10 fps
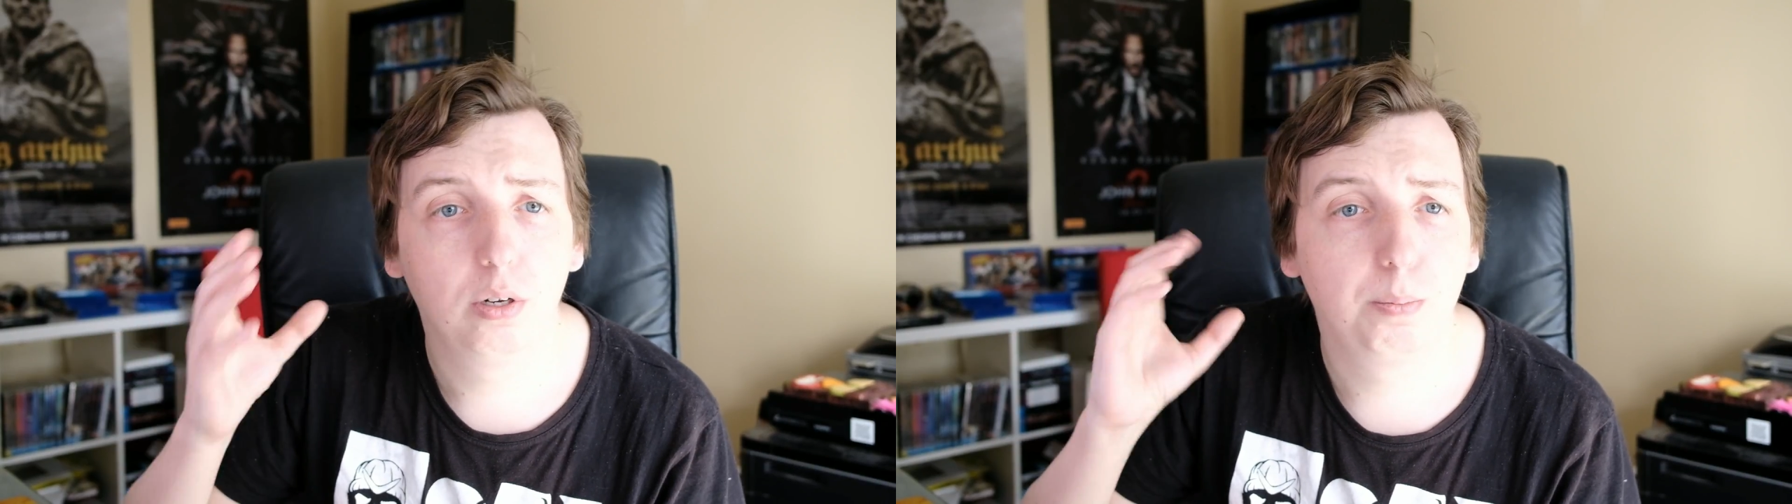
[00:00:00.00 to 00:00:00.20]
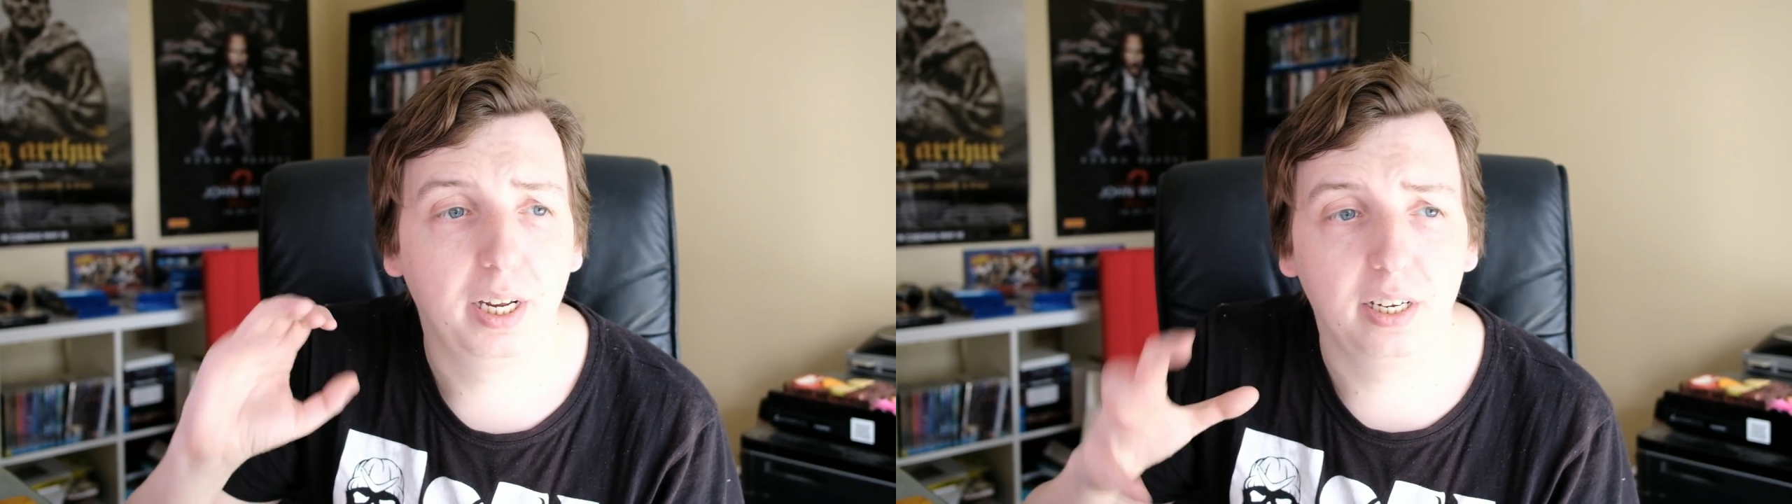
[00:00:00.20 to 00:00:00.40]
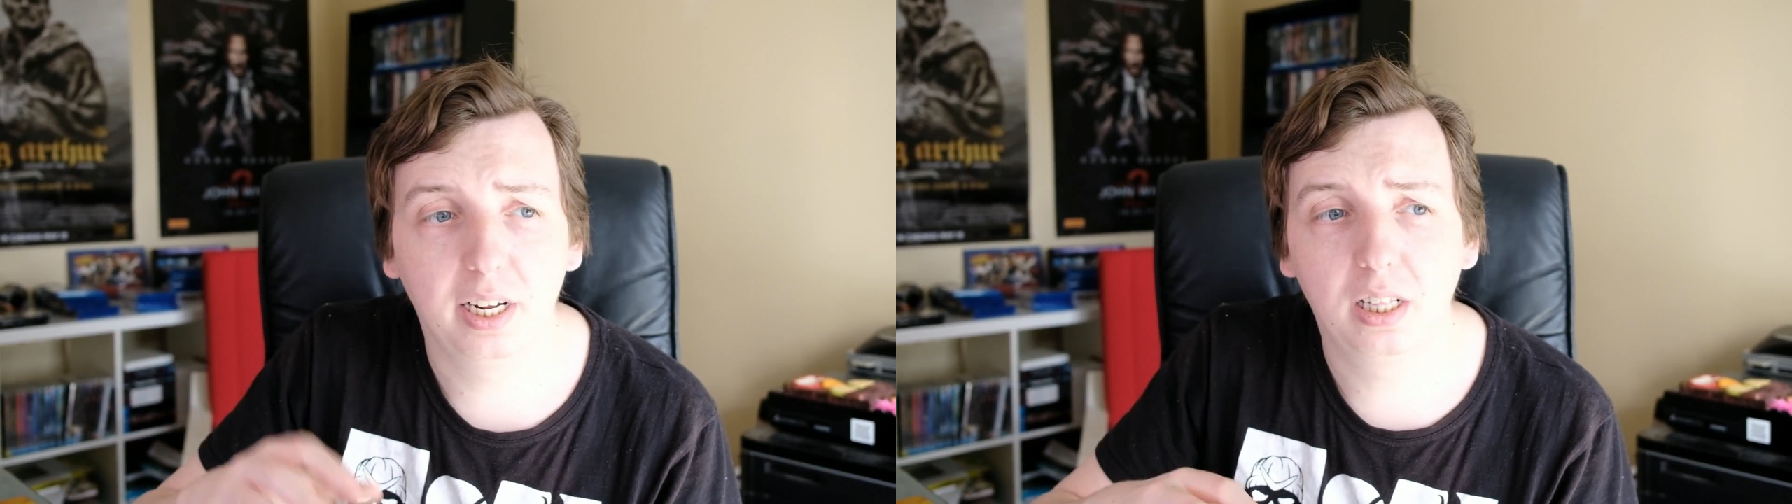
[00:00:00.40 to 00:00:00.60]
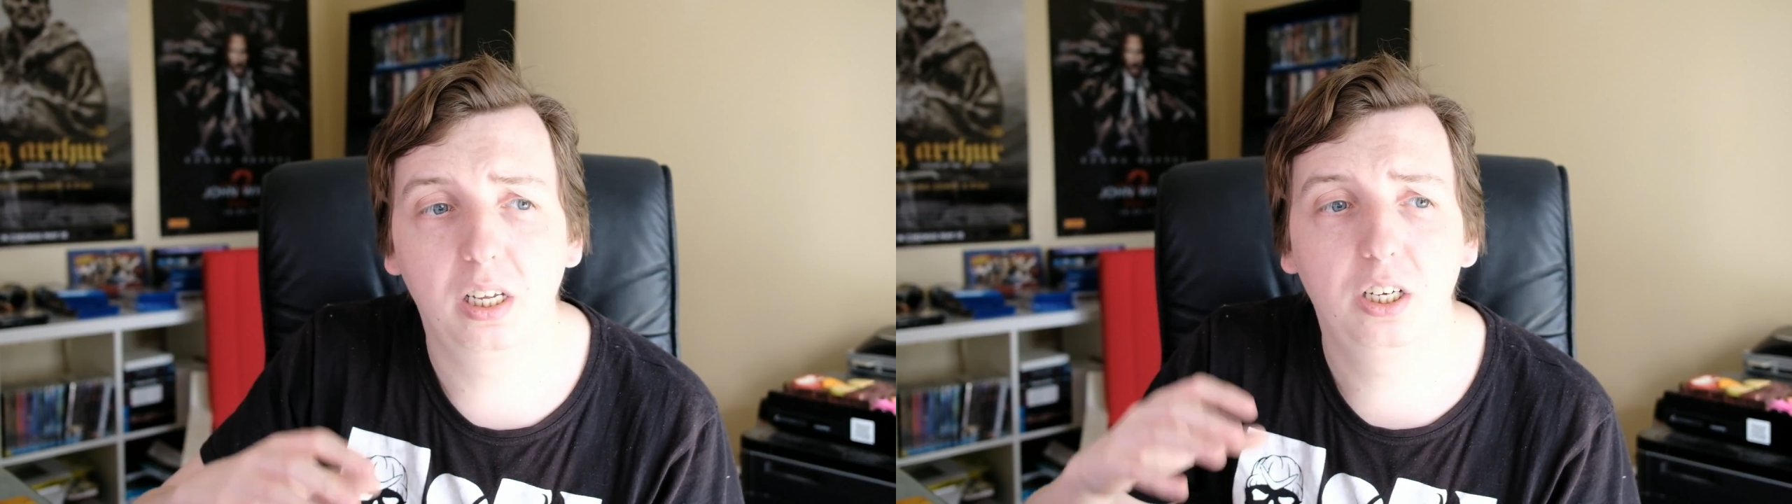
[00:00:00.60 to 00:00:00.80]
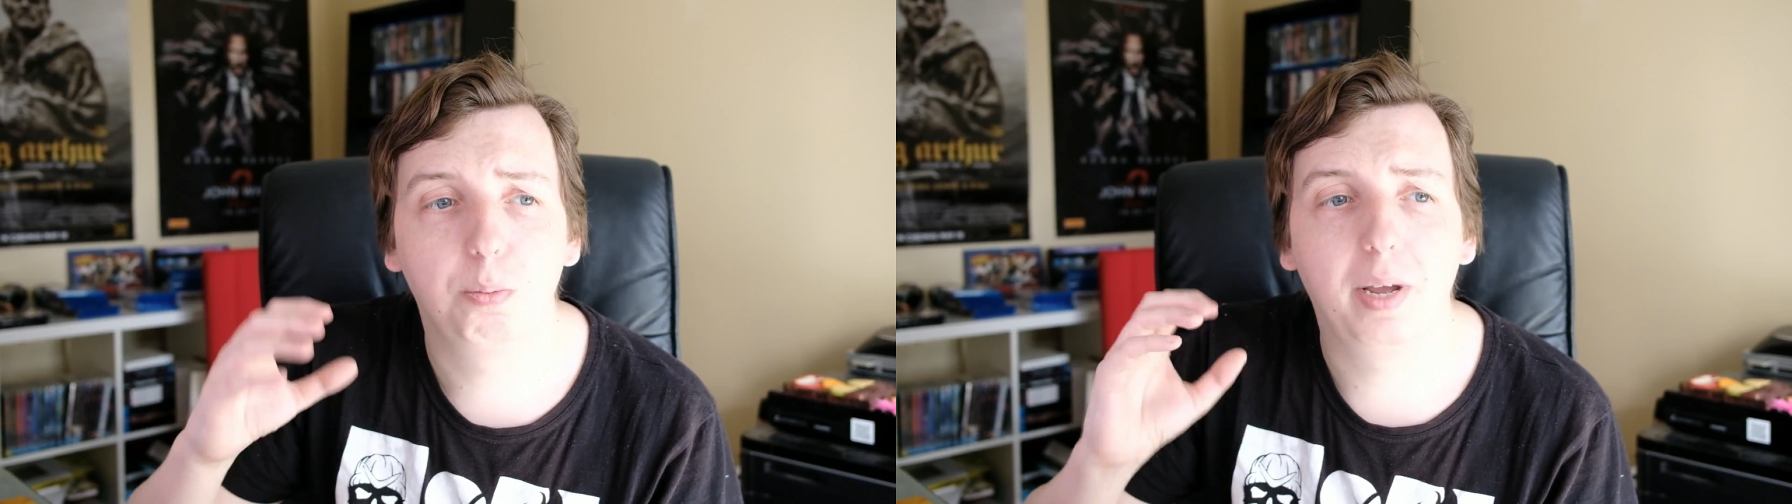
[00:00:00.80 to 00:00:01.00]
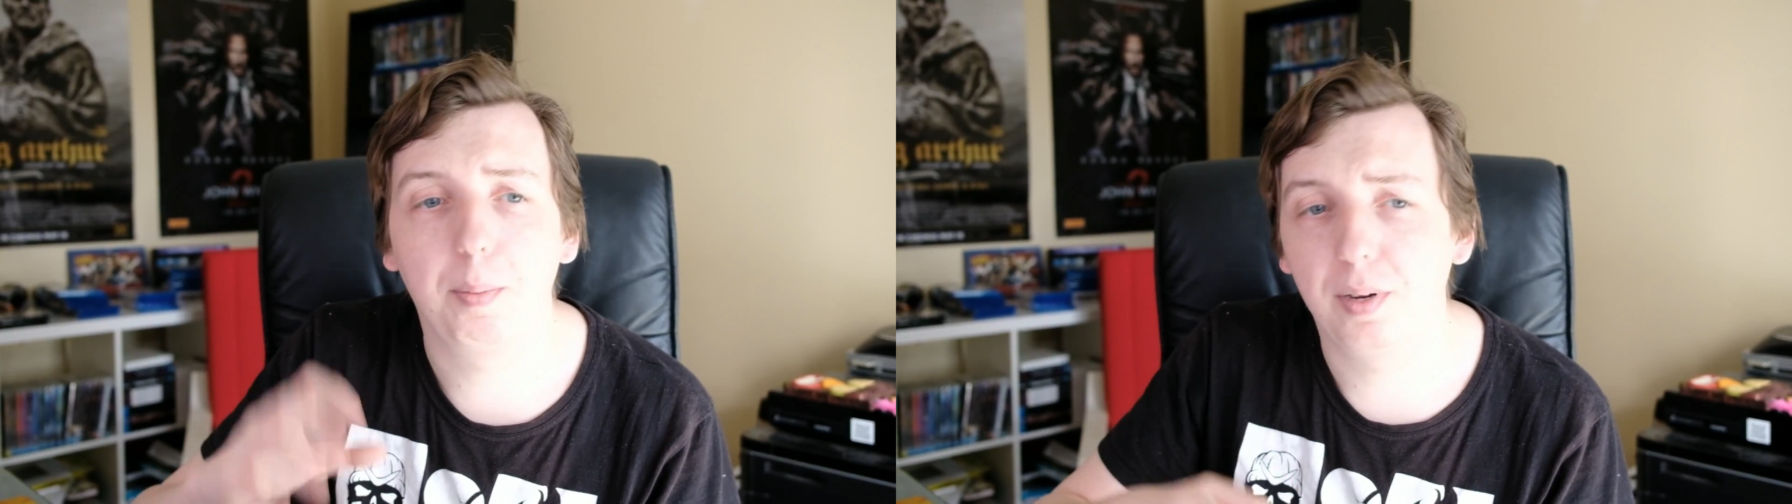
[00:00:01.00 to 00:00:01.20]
Peter Dinklage, Mandy